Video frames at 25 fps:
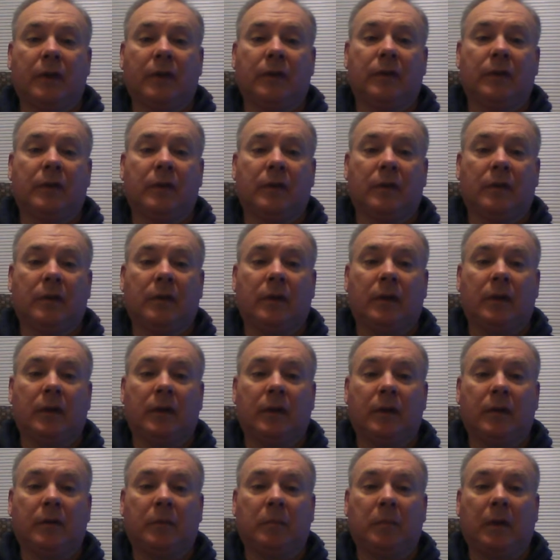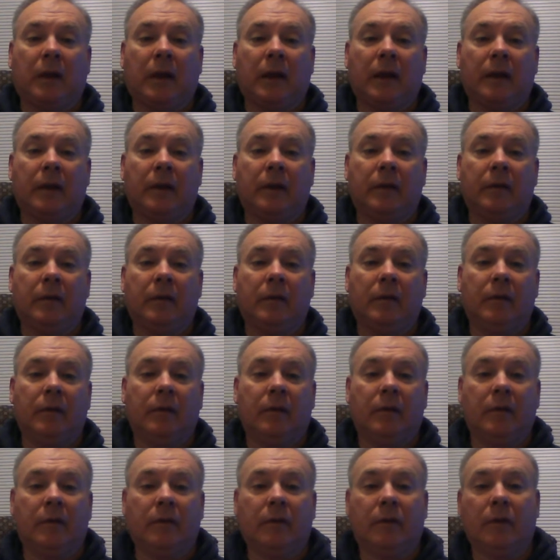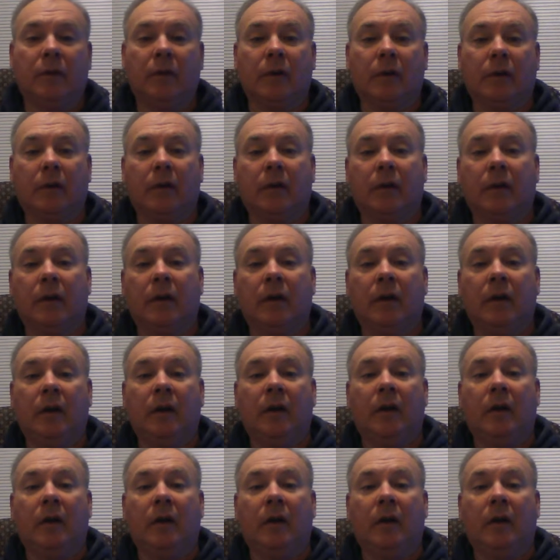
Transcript: as it is plotted vertically,